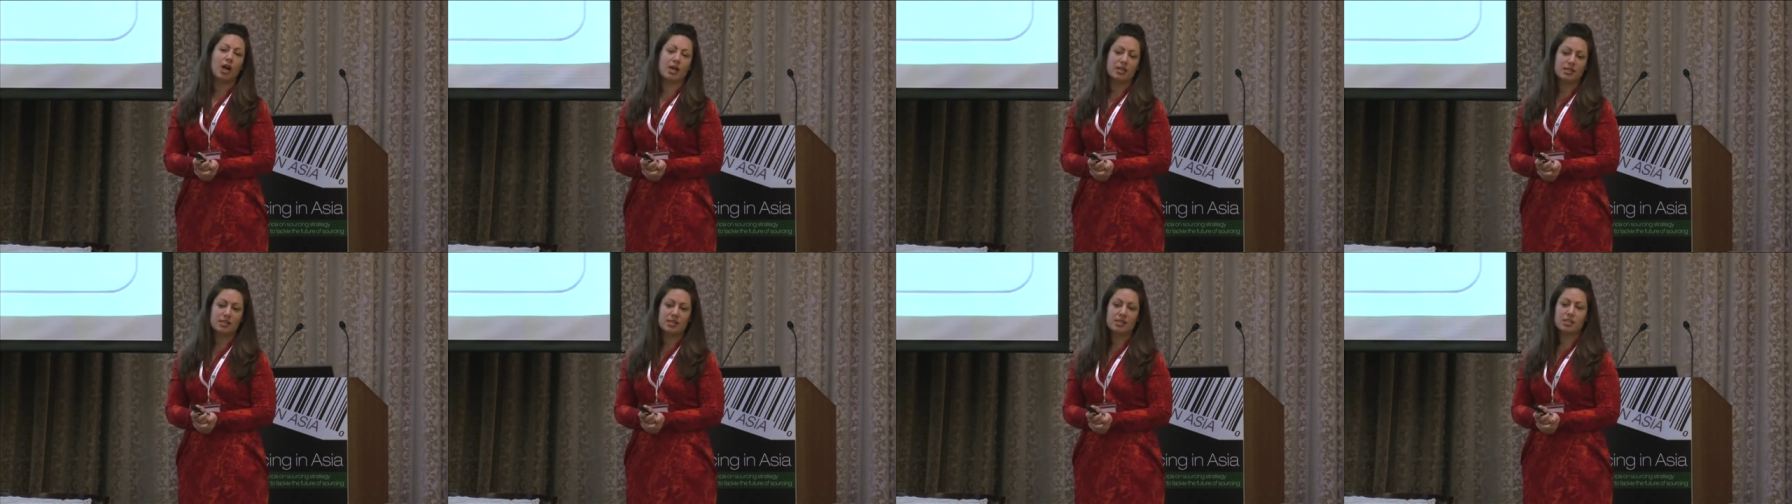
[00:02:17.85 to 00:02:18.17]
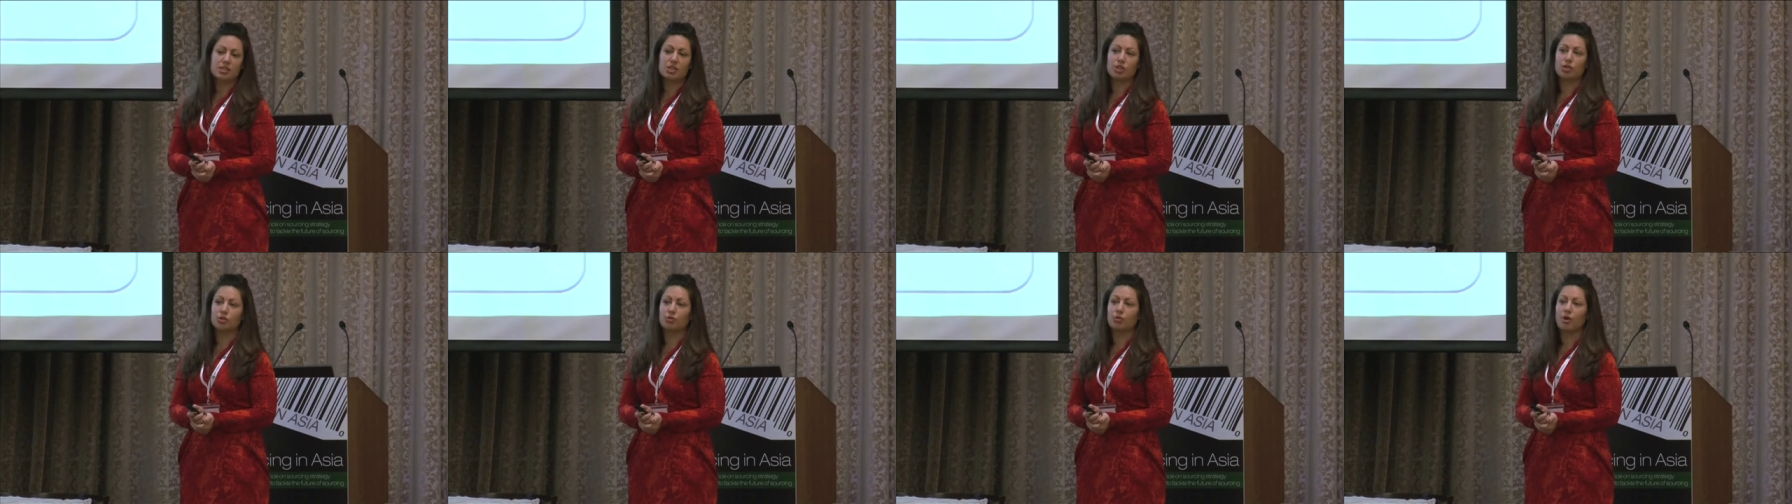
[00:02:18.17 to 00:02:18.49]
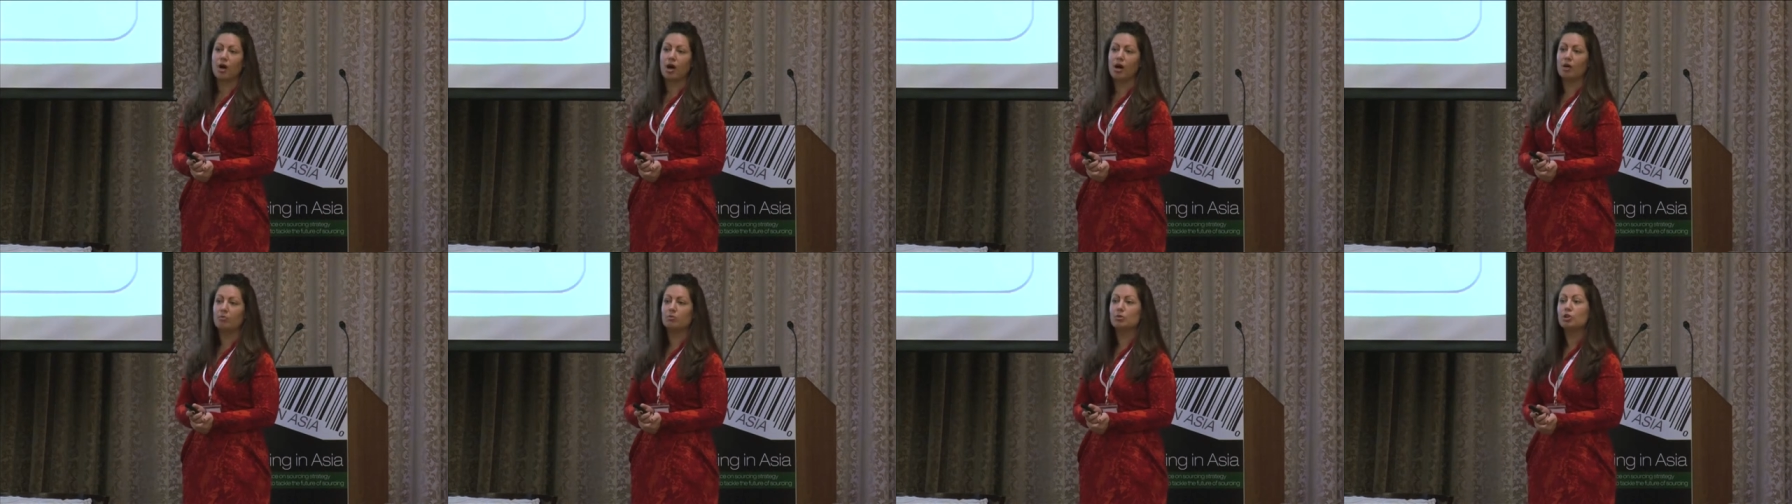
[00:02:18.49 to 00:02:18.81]
us to
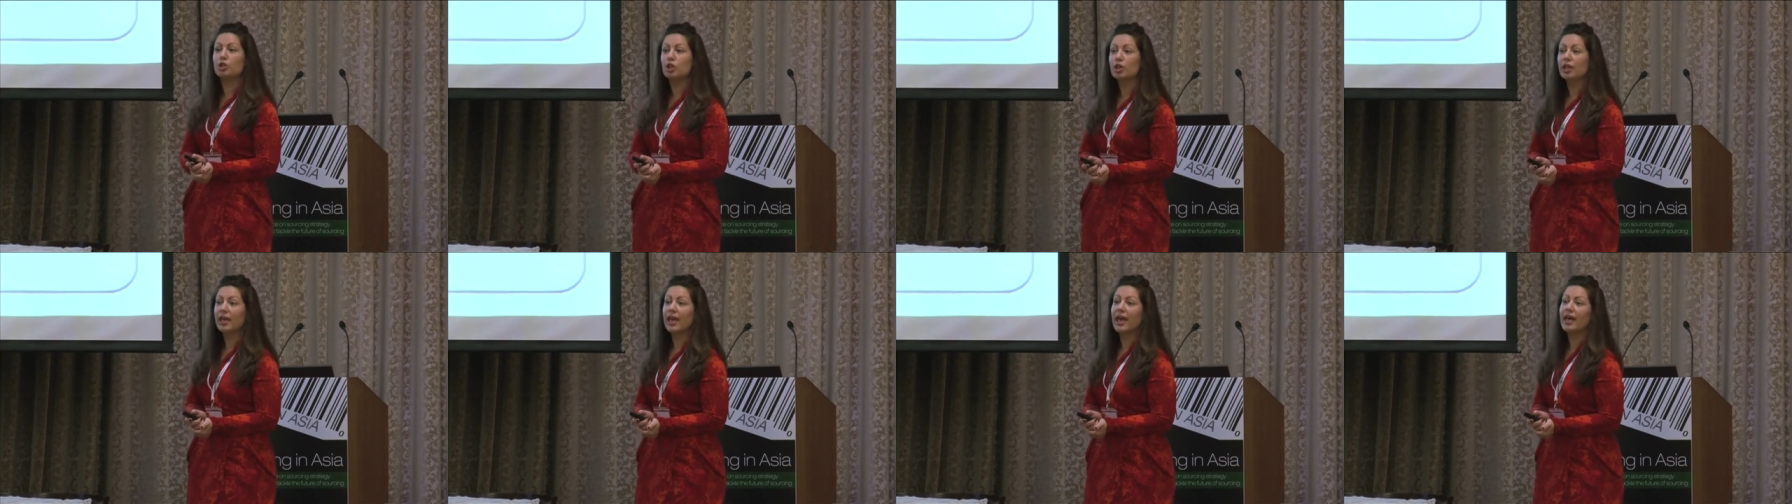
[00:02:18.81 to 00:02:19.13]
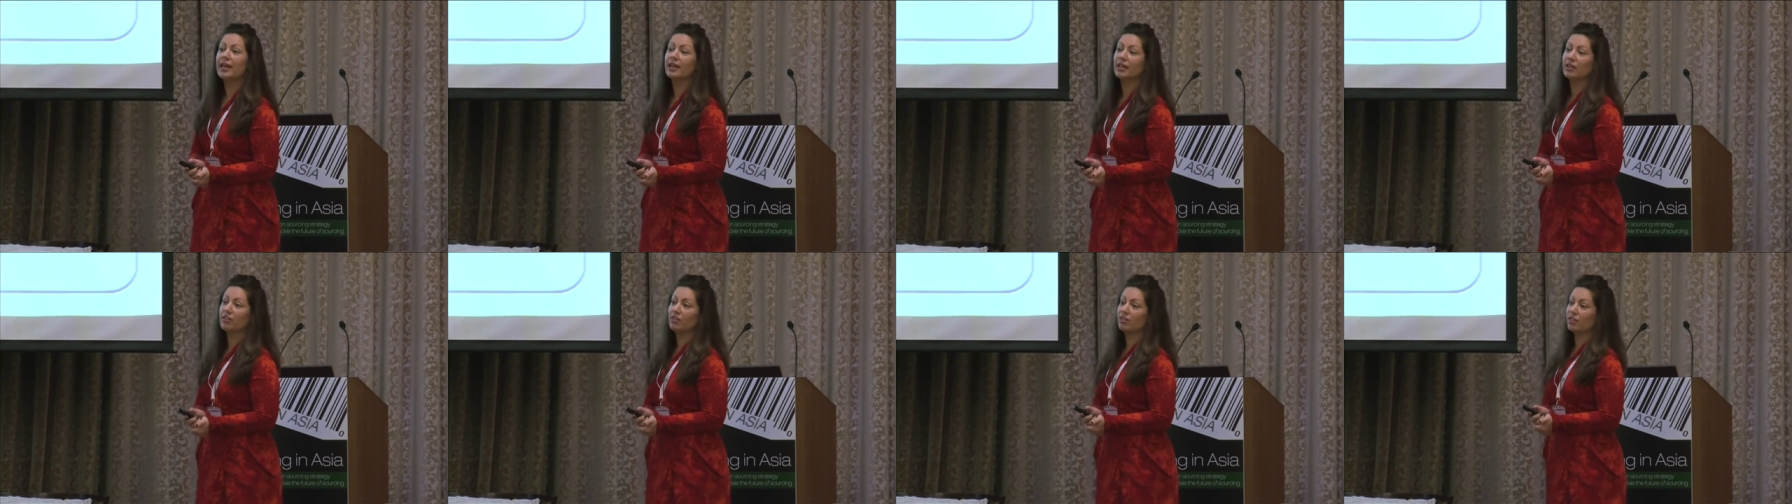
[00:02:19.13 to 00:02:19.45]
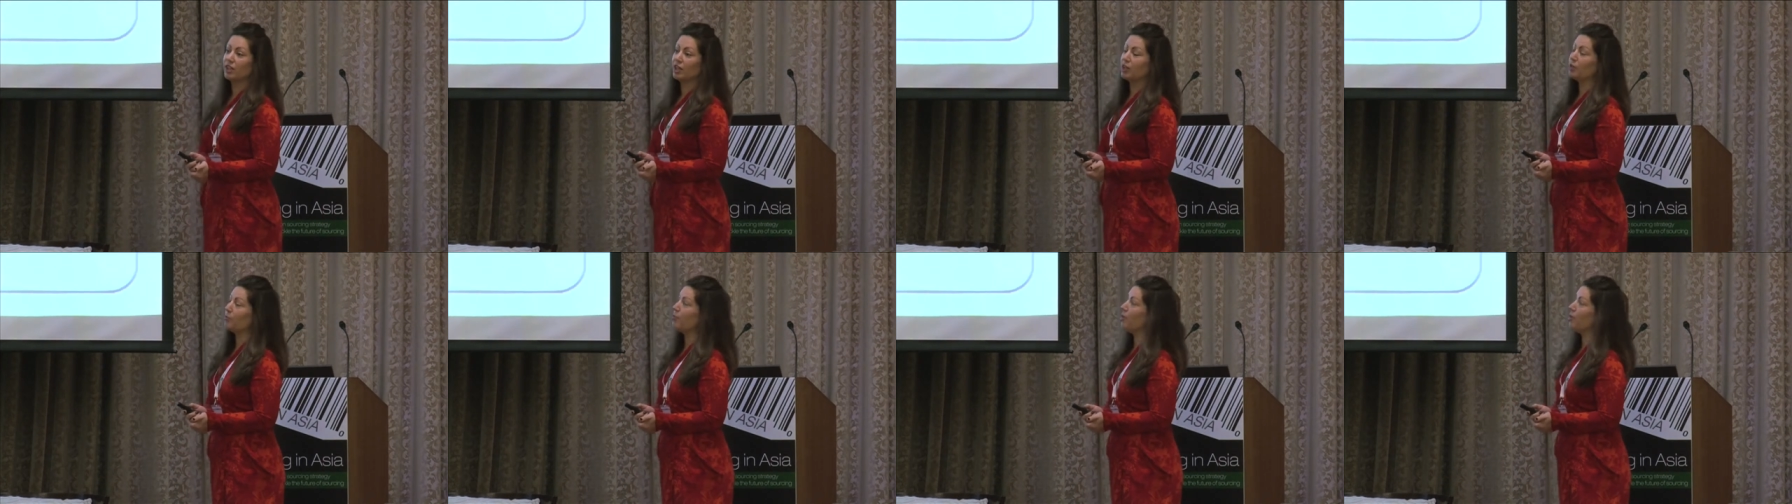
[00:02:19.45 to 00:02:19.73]
um, look at and think